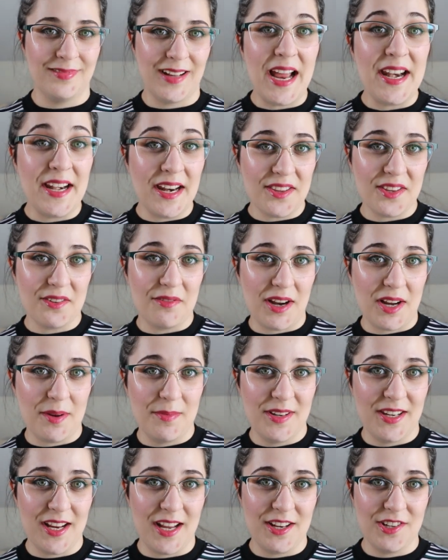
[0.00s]
Another
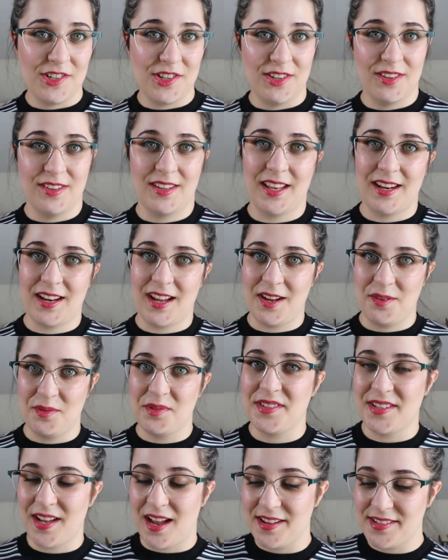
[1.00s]
recommendation that I
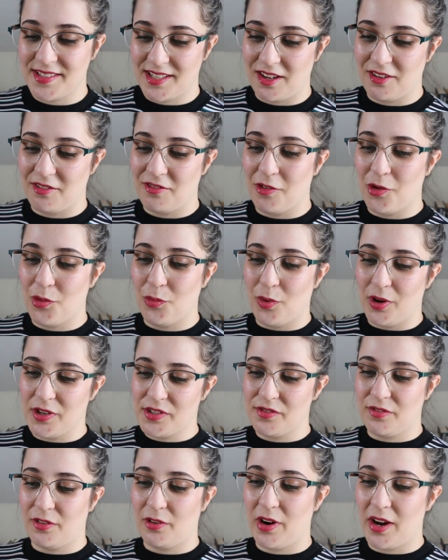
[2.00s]
was asking for
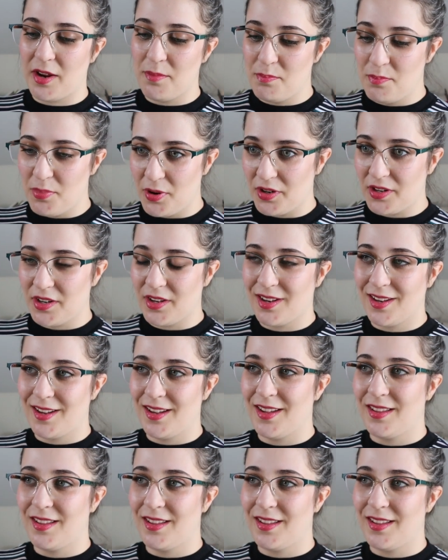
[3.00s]
was for a book